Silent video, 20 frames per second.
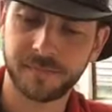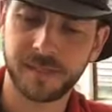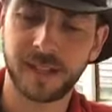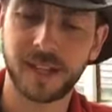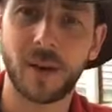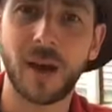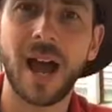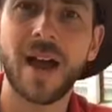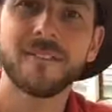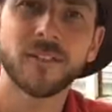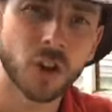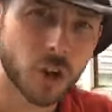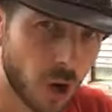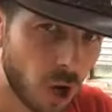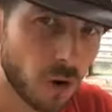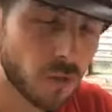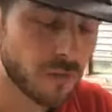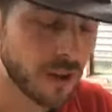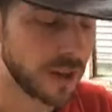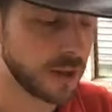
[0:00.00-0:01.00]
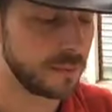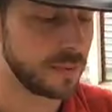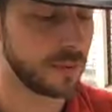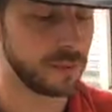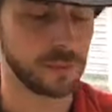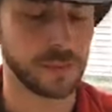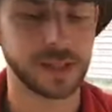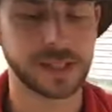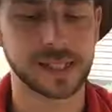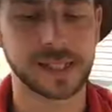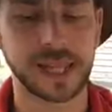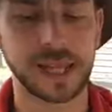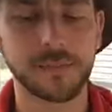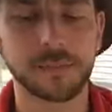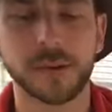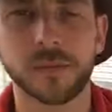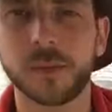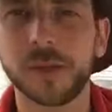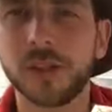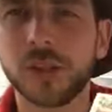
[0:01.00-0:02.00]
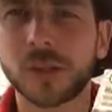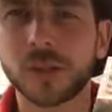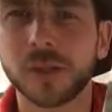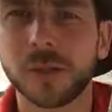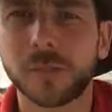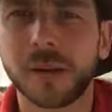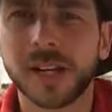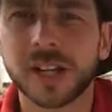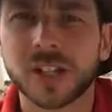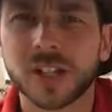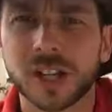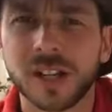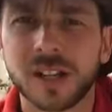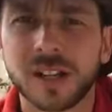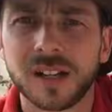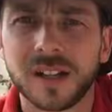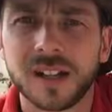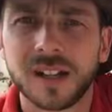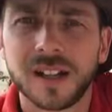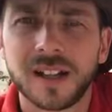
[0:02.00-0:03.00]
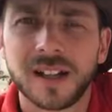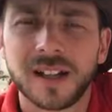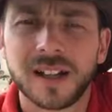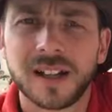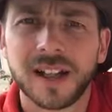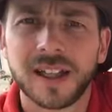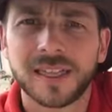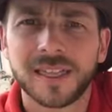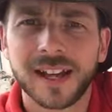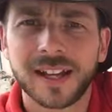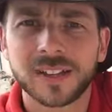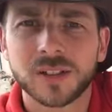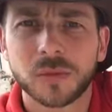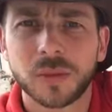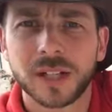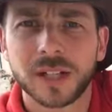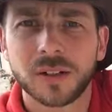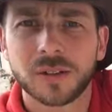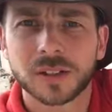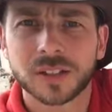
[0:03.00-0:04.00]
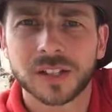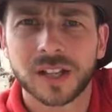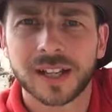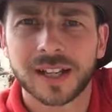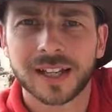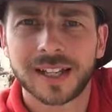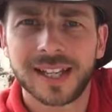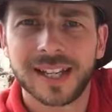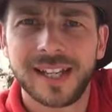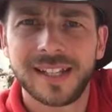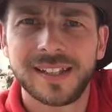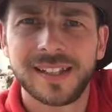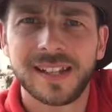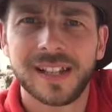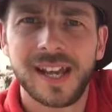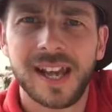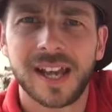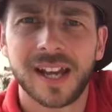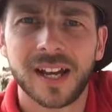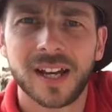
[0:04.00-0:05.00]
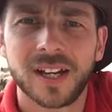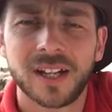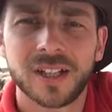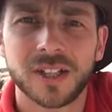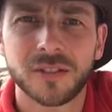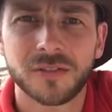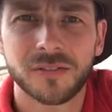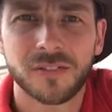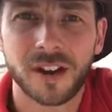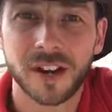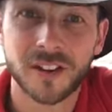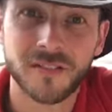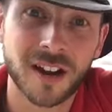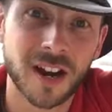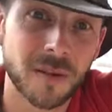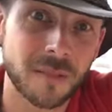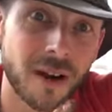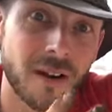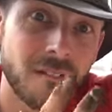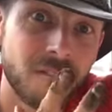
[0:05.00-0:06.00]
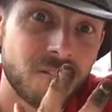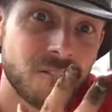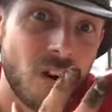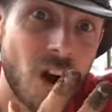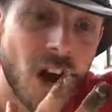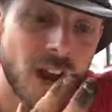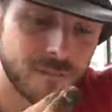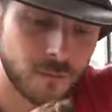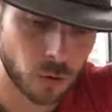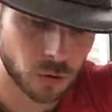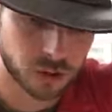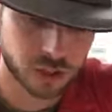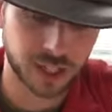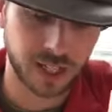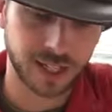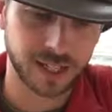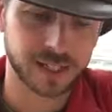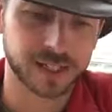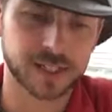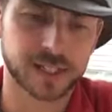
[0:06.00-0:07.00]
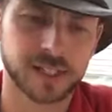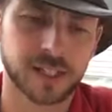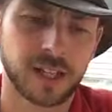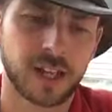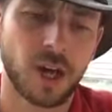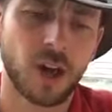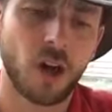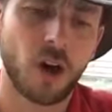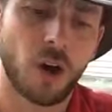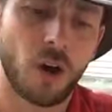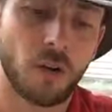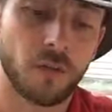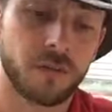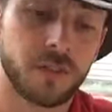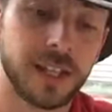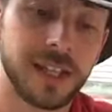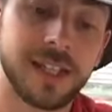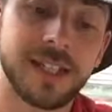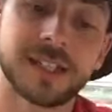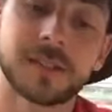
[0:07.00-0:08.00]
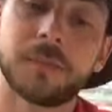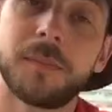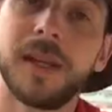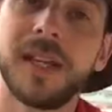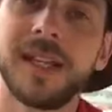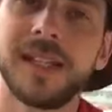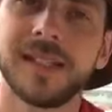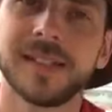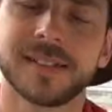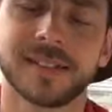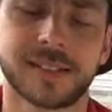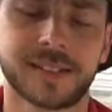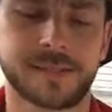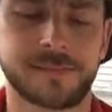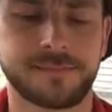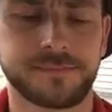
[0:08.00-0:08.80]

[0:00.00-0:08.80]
Now, I haven't got a runner bean with me today, but if we look on the picture, that's what it looks like. And in there, you'll find around about 5 or 6 of these beans.